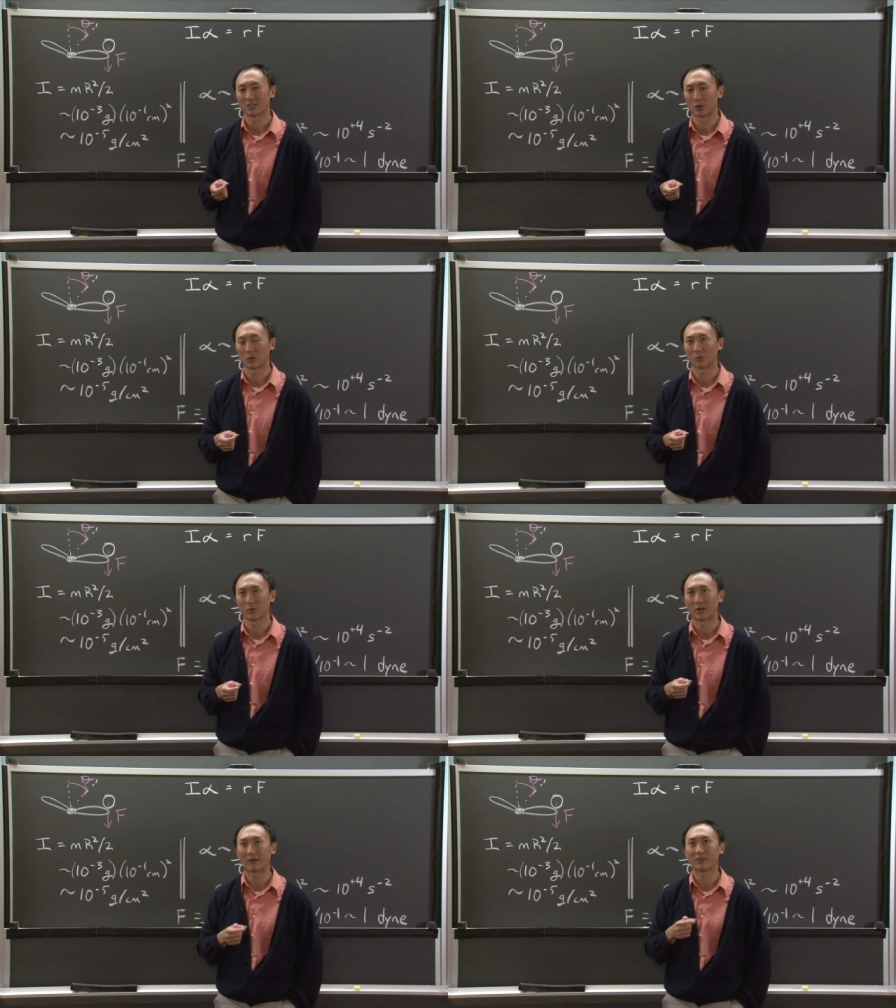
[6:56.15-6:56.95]
So
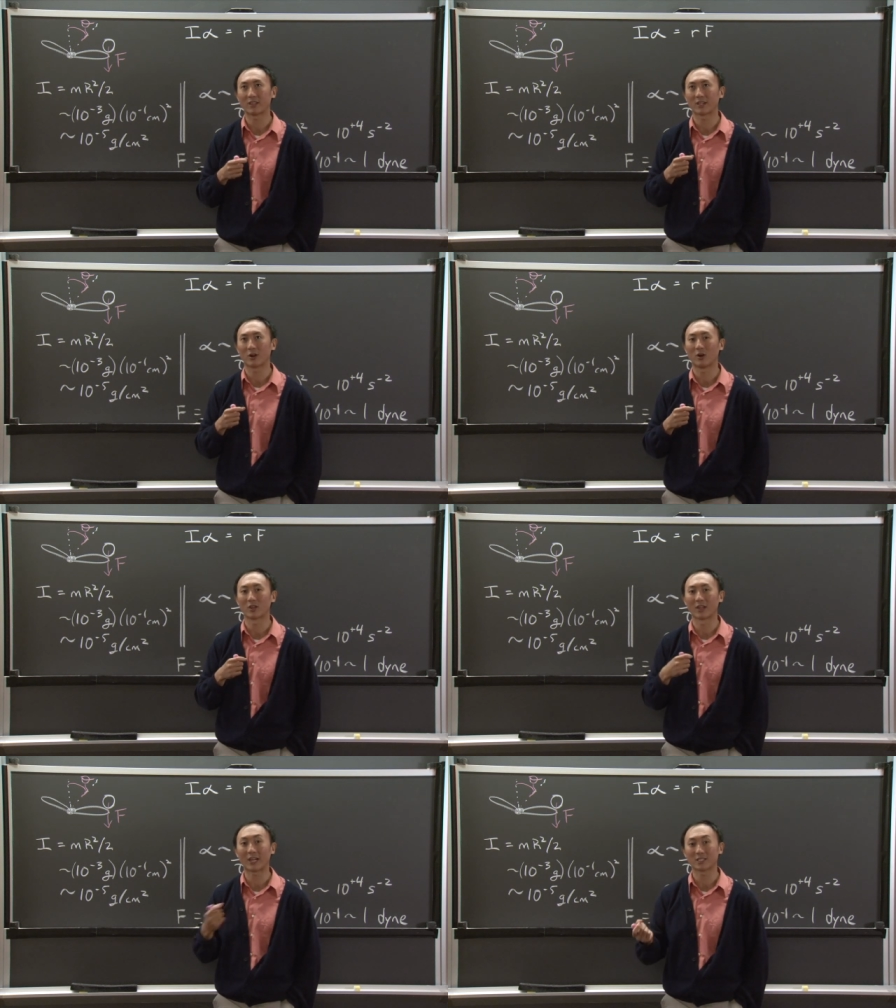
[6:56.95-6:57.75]
everything, all
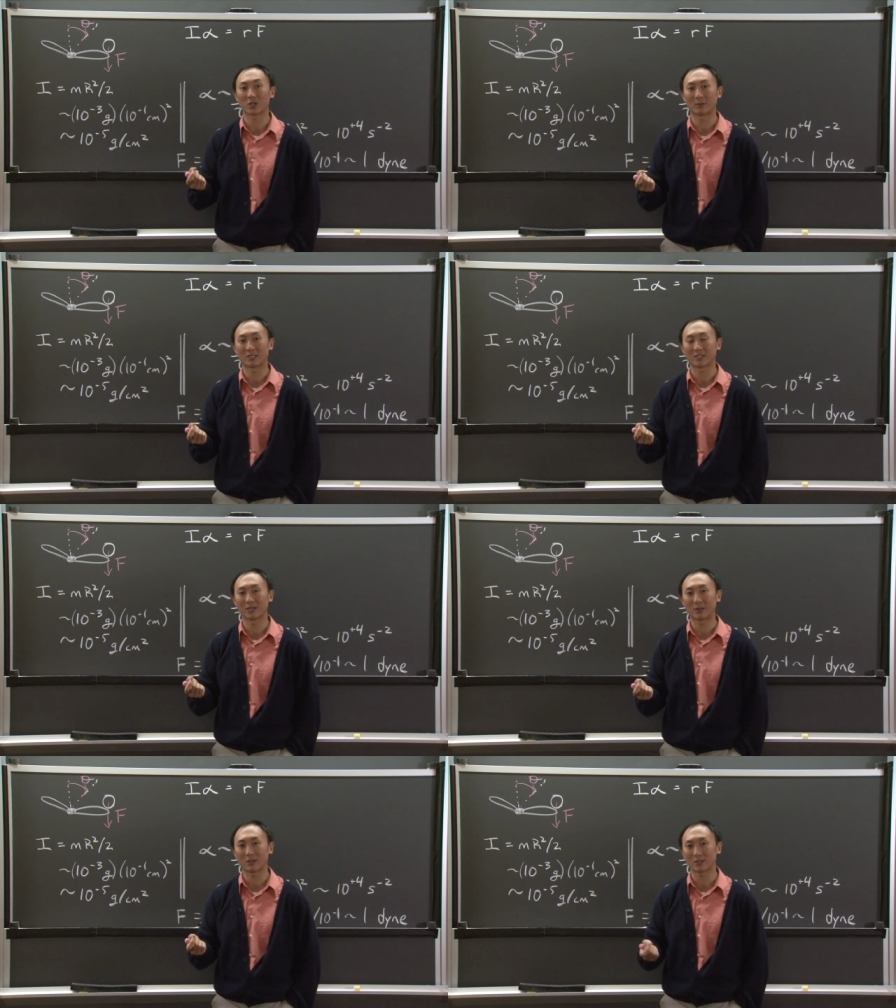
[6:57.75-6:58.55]
the lengths are going to be
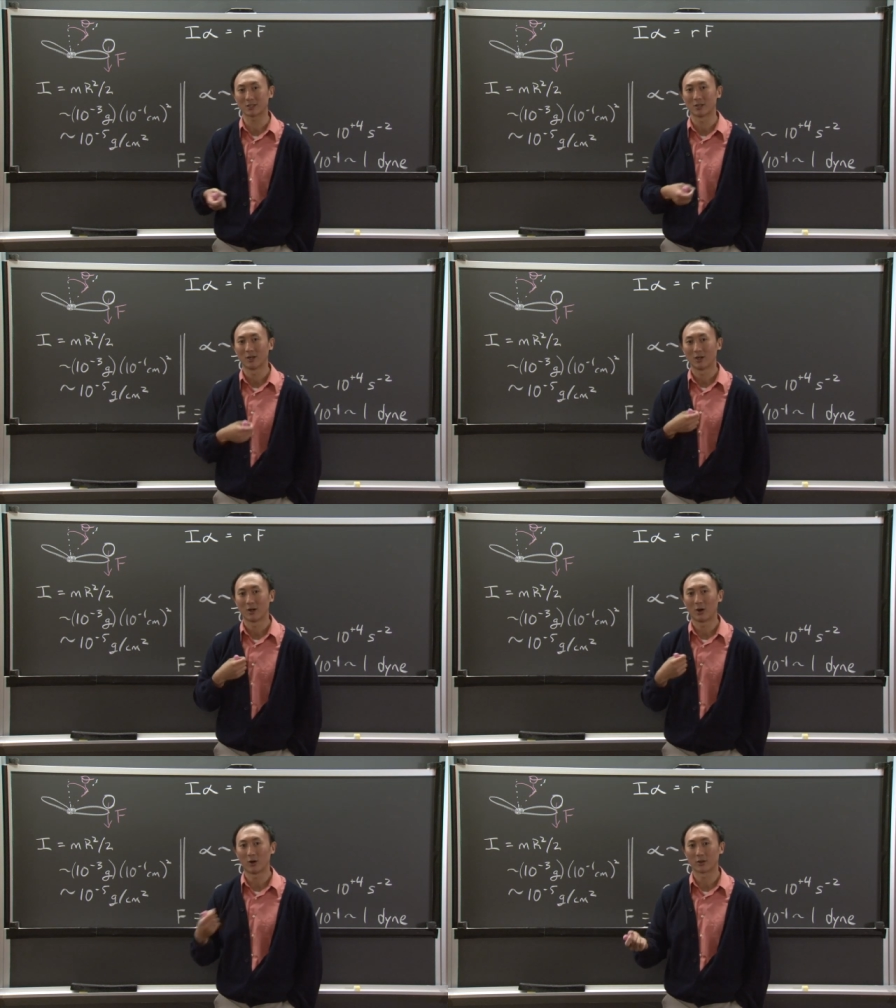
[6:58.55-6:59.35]
centimeters,
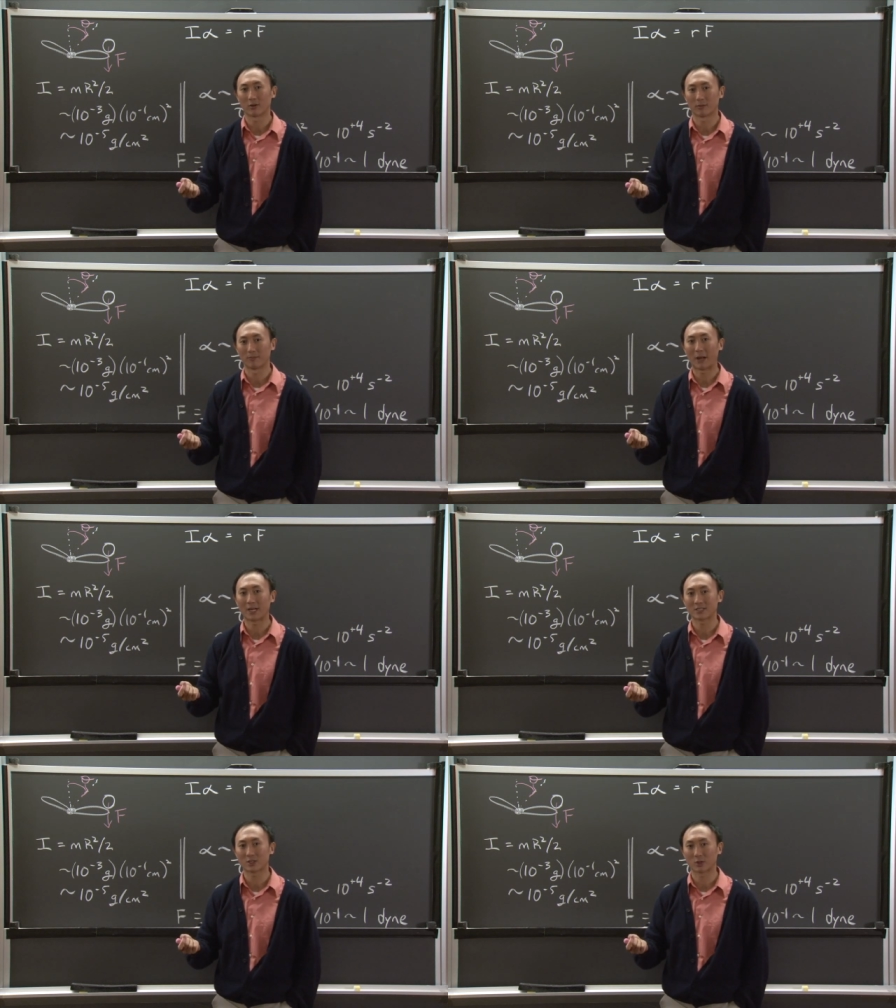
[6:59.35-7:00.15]
all the
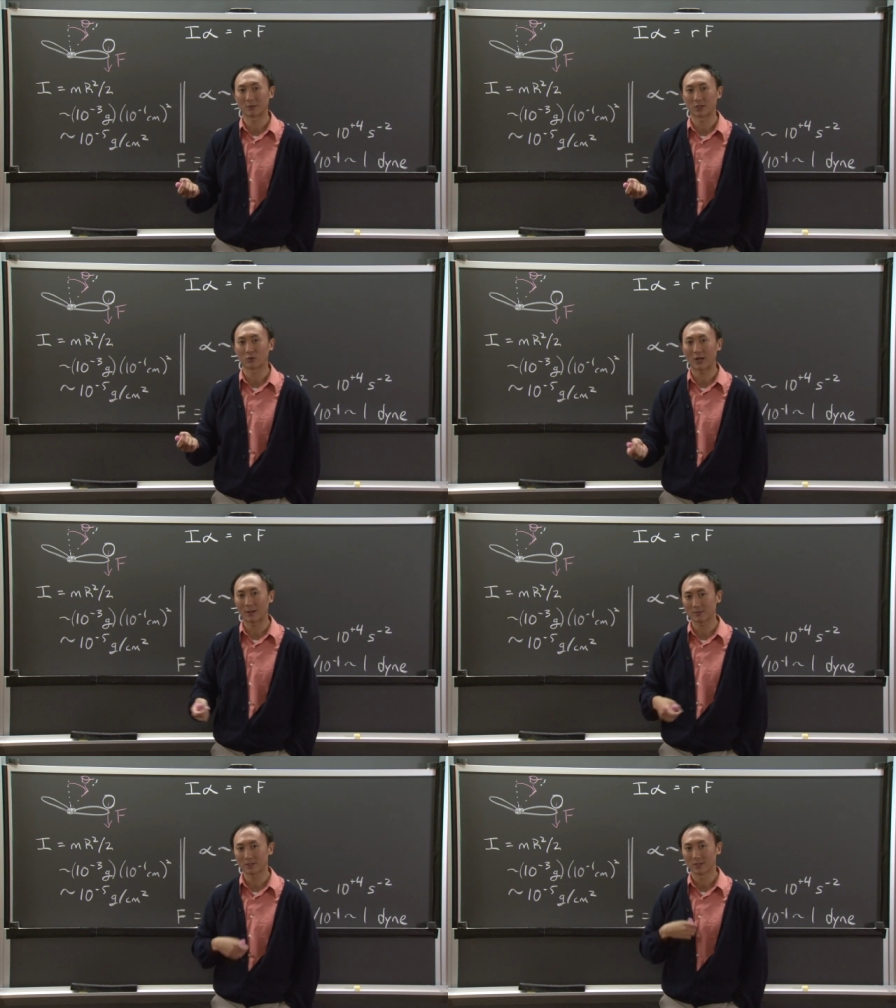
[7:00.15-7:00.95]
masses are going to be in
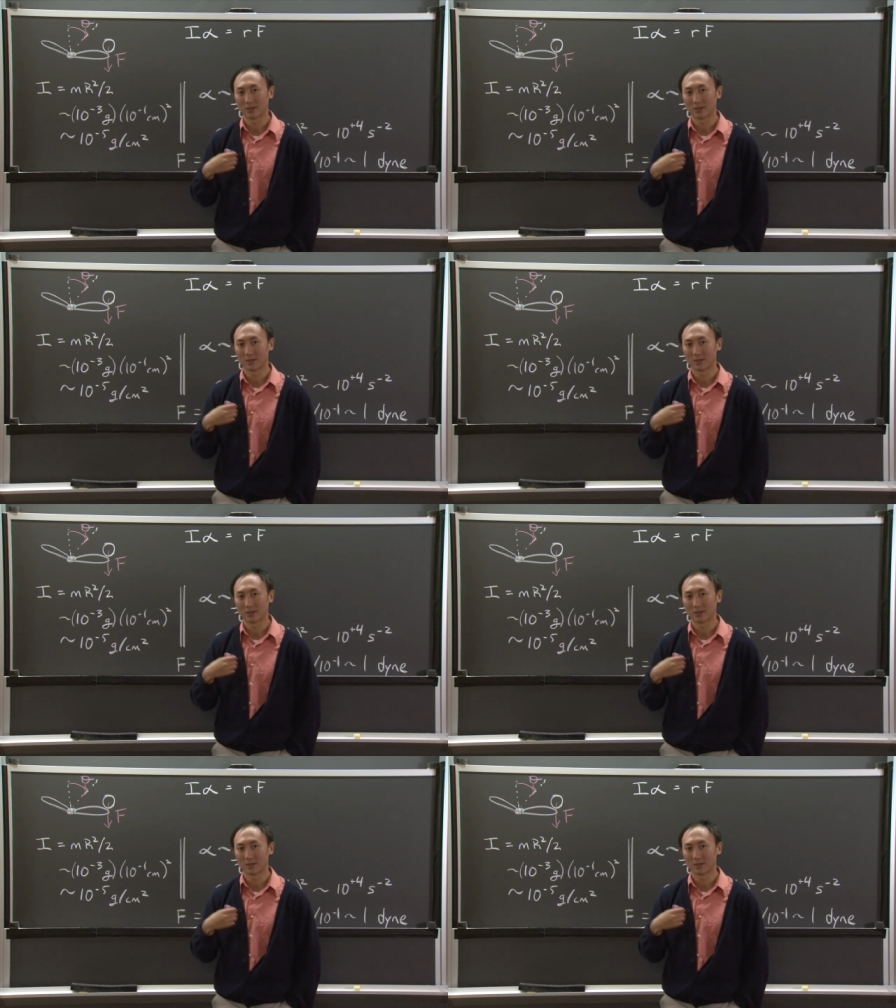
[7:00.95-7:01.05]
grams,